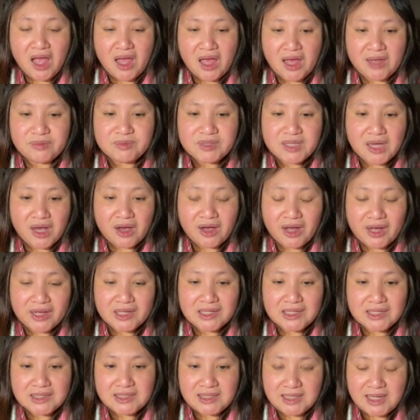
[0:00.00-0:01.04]
Zaha
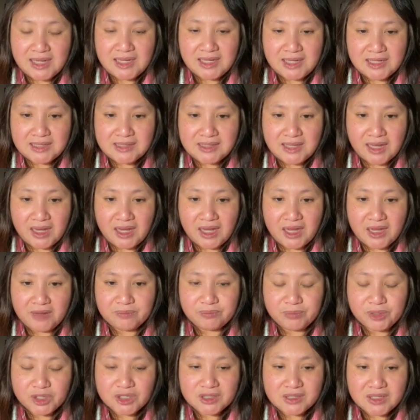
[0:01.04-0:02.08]
Hadid is the
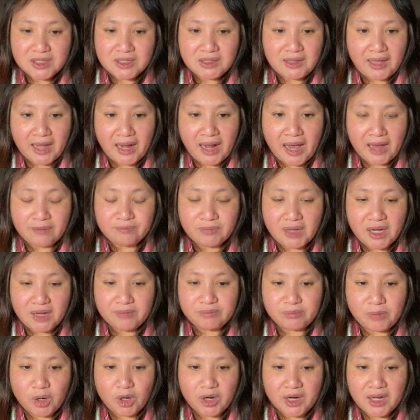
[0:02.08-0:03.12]
person that I'm
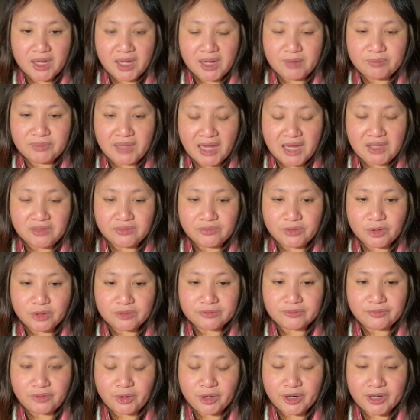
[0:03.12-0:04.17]
more thankful
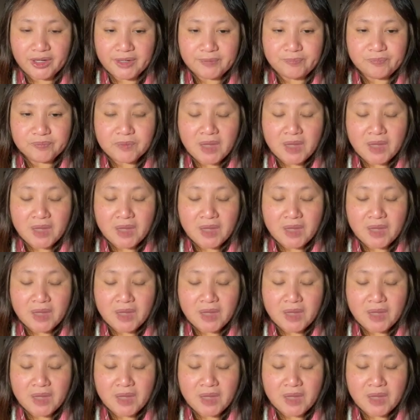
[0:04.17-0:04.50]
for.